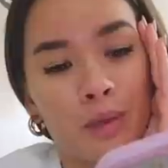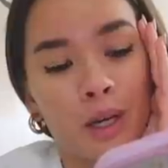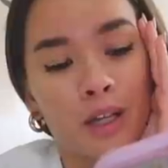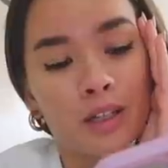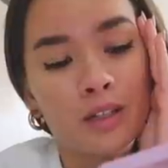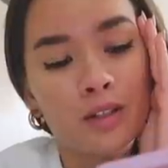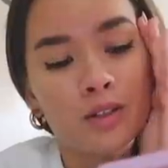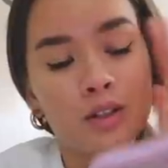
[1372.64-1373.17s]

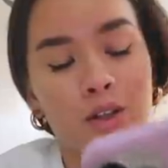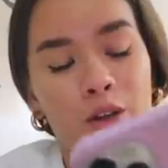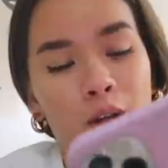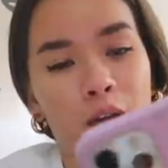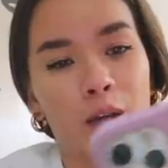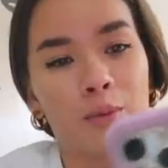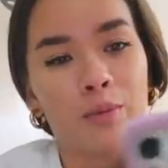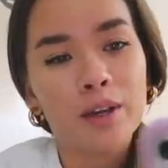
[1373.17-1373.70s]
But
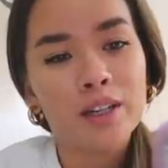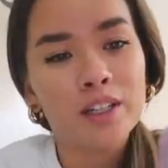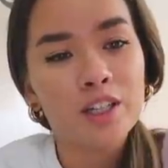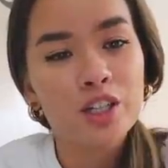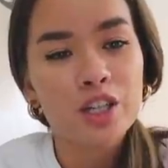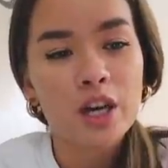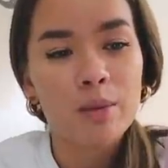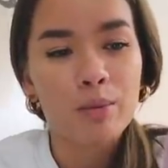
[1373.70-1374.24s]
okay, I need to
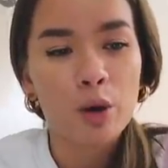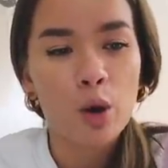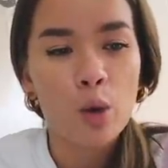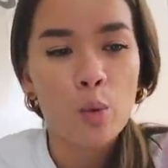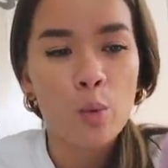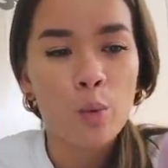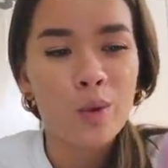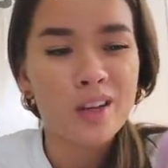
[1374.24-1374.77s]
stop
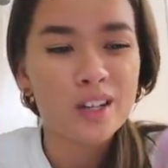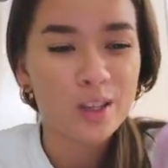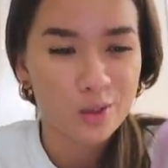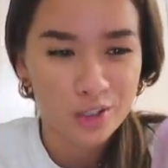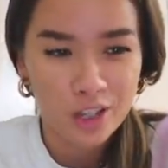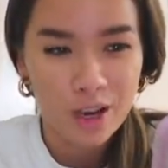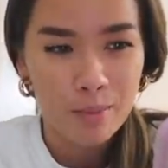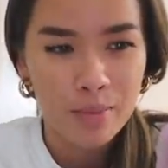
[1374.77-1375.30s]
window
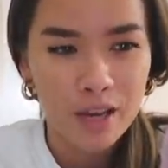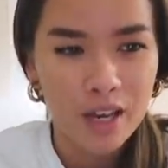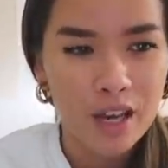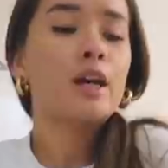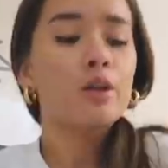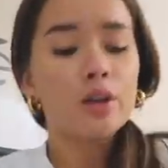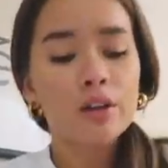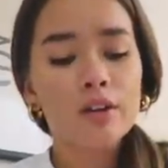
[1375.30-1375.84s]
shopping and
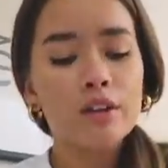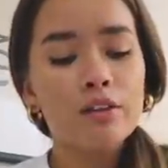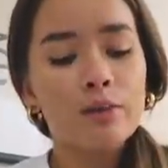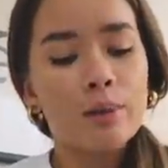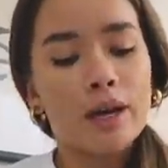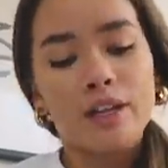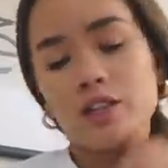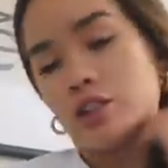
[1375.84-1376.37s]
go get ready for
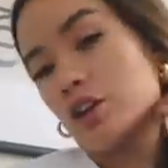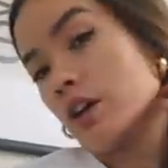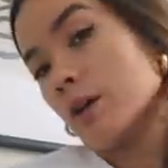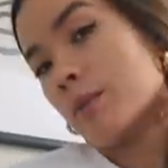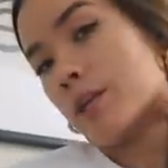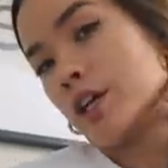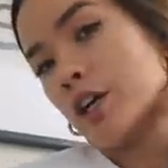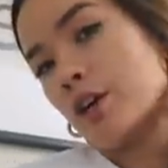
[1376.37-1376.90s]
bed. So I'm
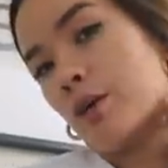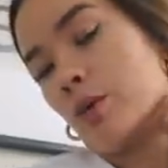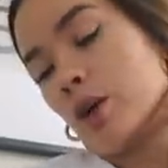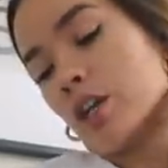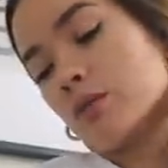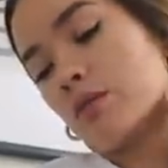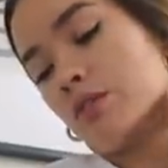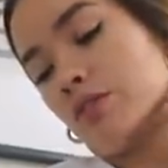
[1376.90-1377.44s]
gonna go
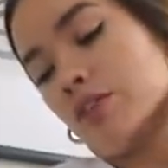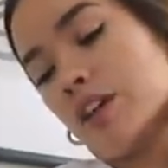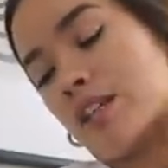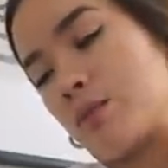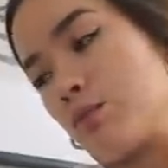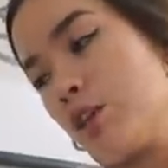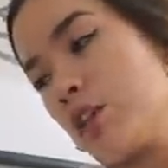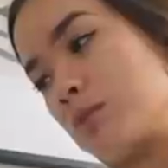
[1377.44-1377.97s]
wash my
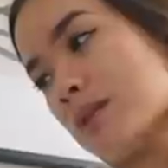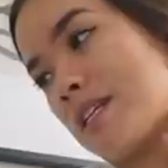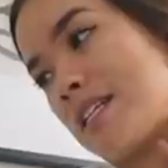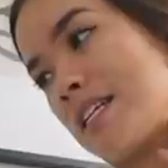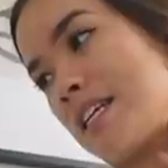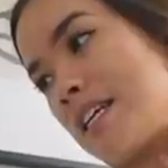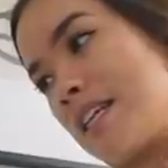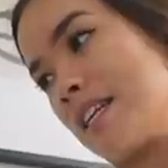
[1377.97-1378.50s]
face, brush my
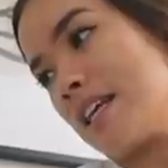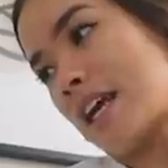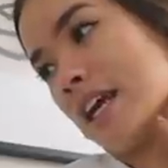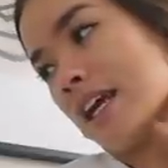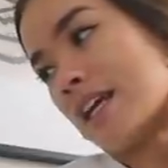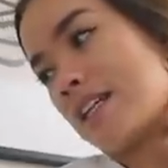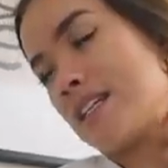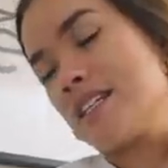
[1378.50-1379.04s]
teeth,
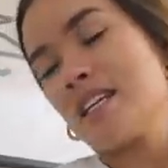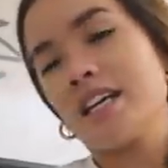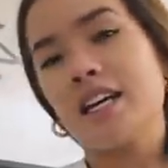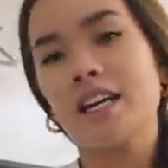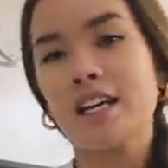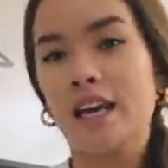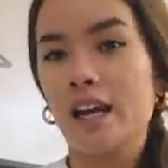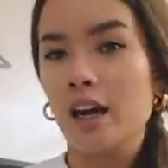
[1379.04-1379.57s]
and
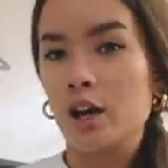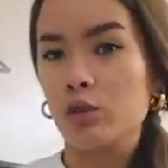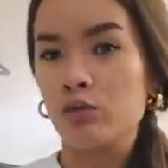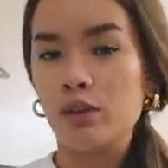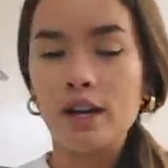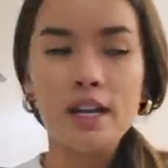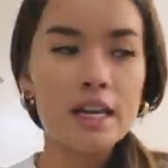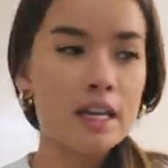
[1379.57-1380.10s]
get
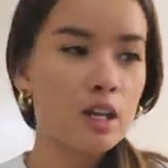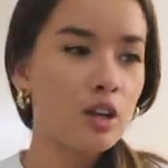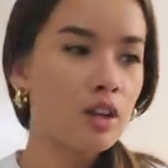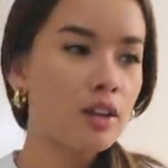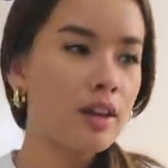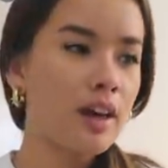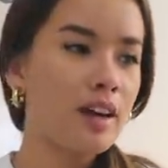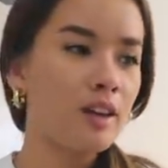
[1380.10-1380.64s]
unready and
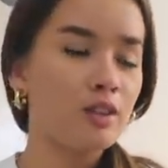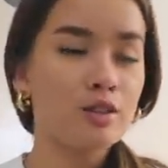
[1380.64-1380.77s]
all that.